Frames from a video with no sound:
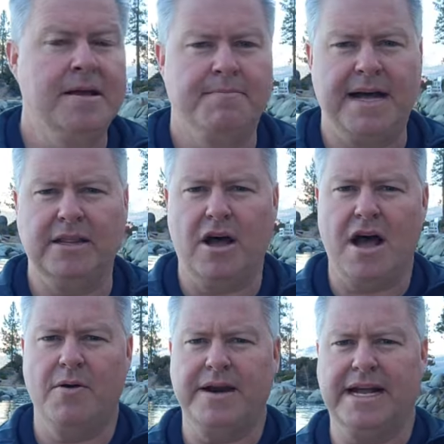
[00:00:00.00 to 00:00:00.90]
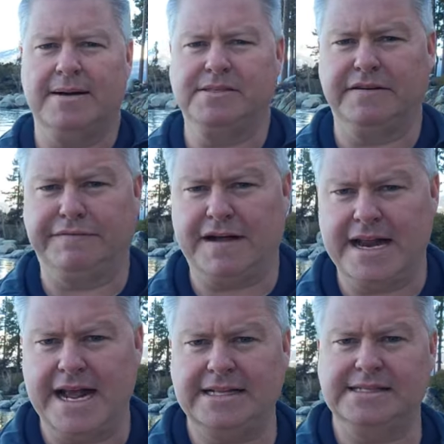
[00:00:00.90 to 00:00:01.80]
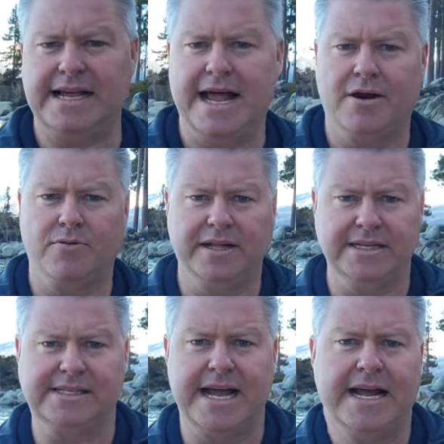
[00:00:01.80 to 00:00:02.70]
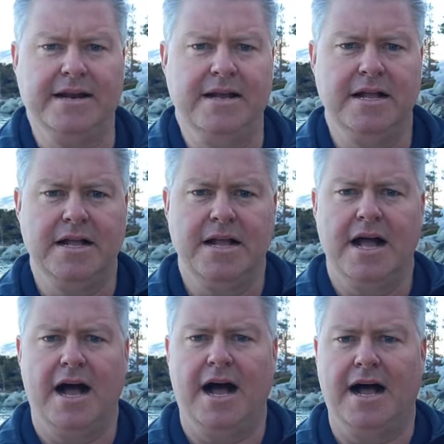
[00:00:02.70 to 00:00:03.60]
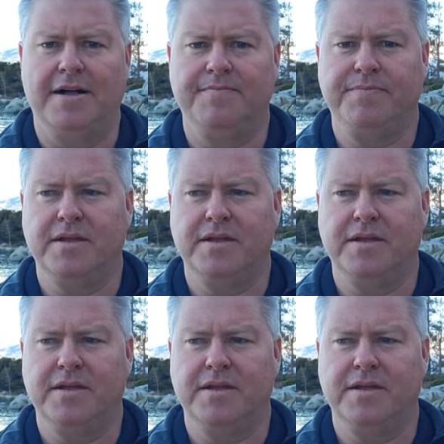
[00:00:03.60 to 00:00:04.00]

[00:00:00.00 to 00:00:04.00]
By law, when it comes to finance and real estate, uh,